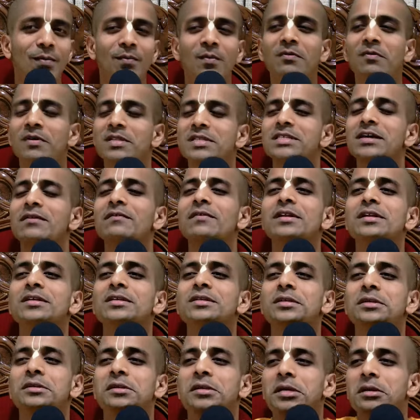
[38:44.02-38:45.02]
But when someone
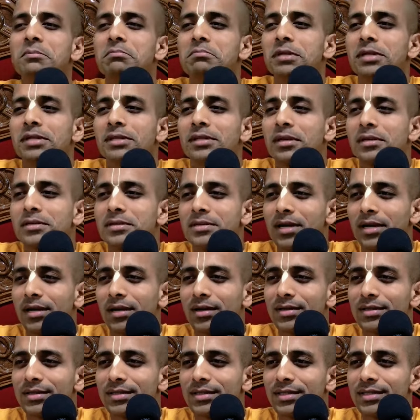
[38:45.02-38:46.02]
is dipped in Krishna
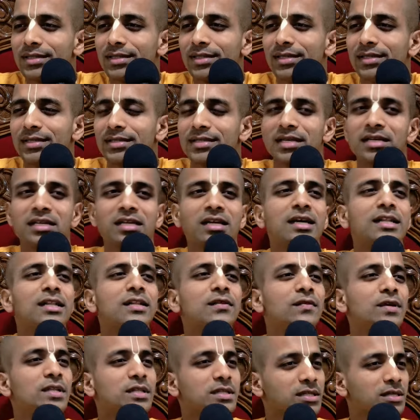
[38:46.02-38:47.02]
consciousness and
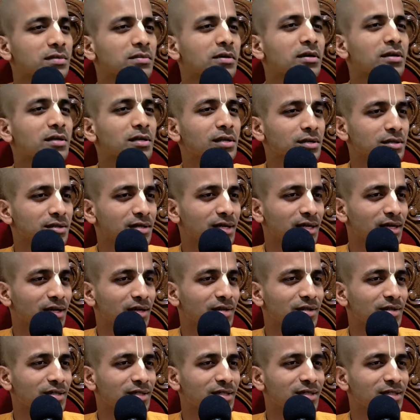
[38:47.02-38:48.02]
convinced about Krishna
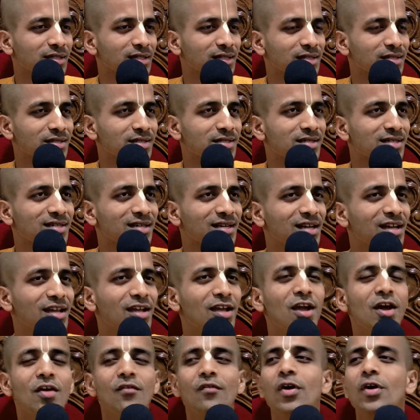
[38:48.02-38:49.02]
consciousness,
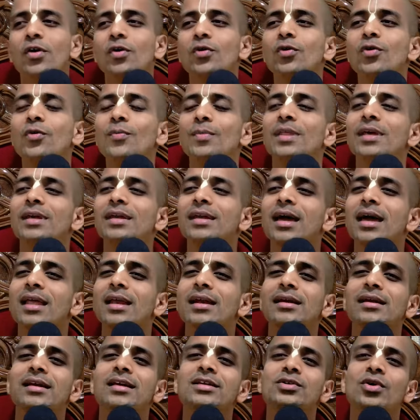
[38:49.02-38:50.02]
for whom the
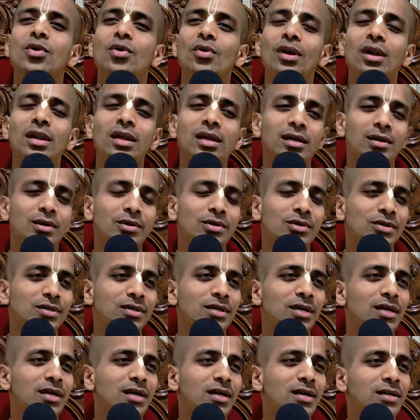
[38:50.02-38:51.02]
reality is only
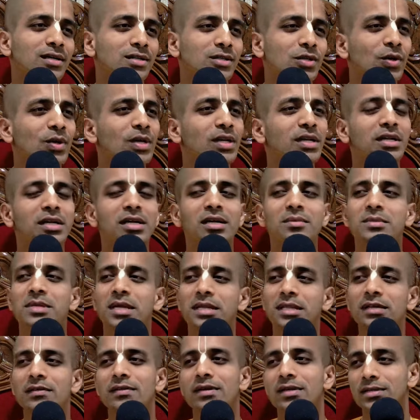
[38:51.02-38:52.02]
Krishna and his holy names
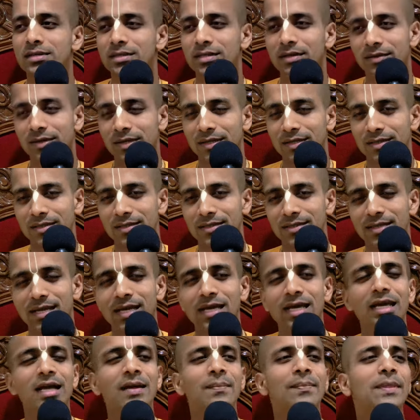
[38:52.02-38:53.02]
and the Vaishnavas,
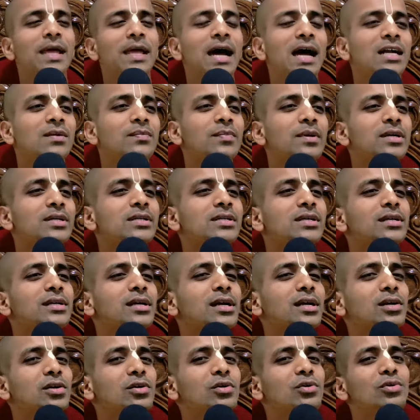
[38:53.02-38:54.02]
that person
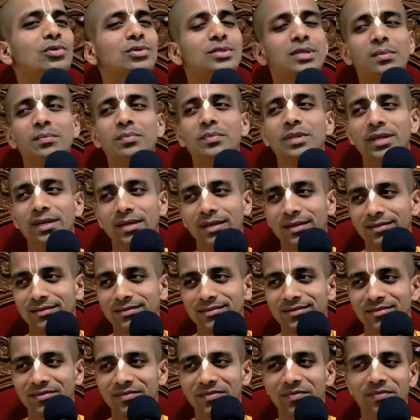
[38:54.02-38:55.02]
can do something
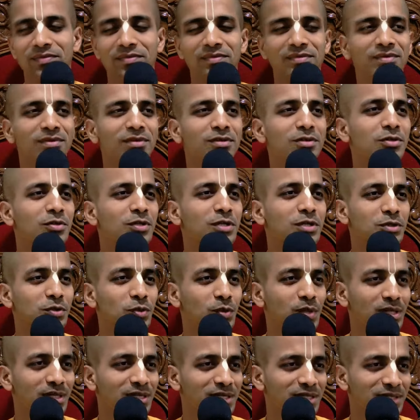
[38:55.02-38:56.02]
to this
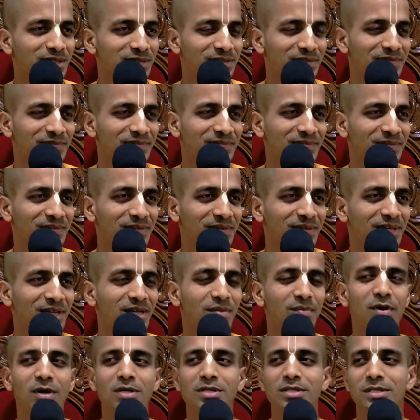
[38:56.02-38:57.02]
world in
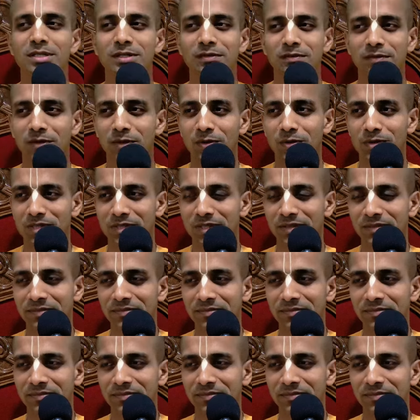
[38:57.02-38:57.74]
a positive note.